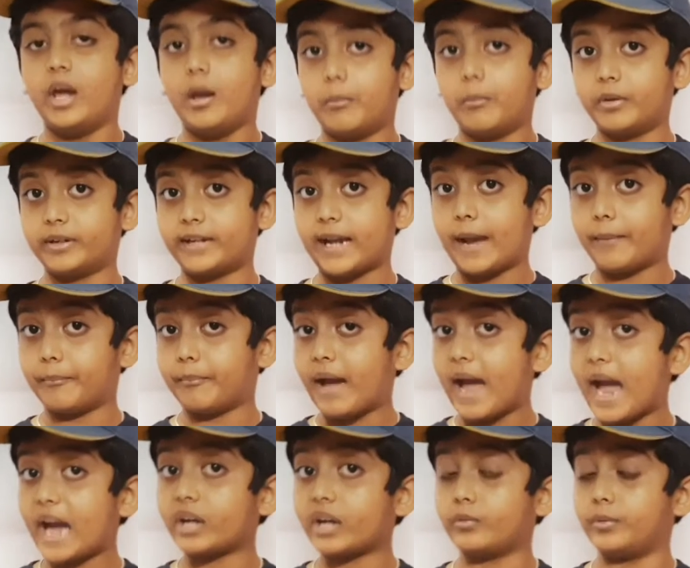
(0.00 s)
but I'm
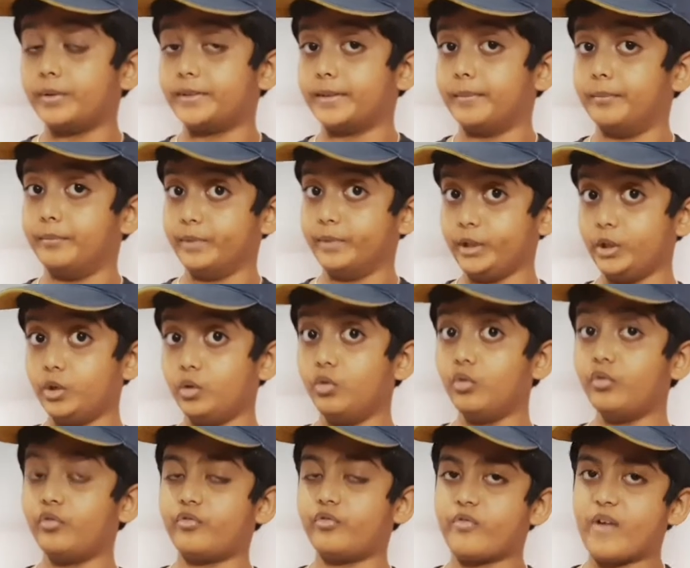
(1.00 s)
back with some
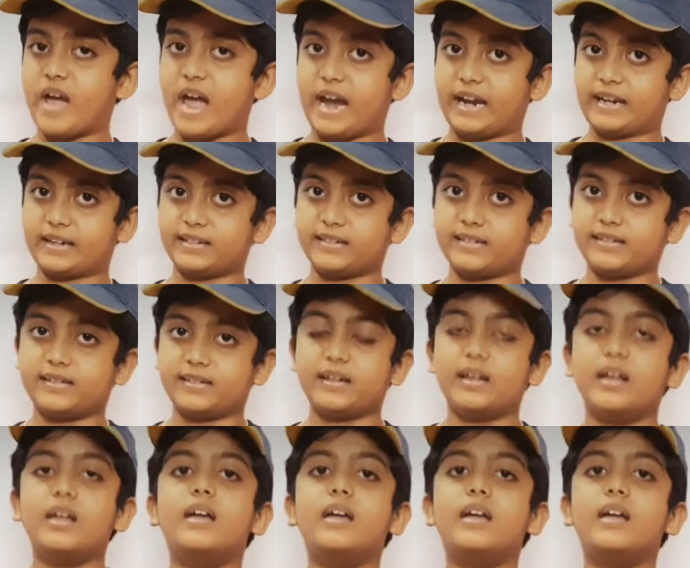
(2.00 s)
new facts.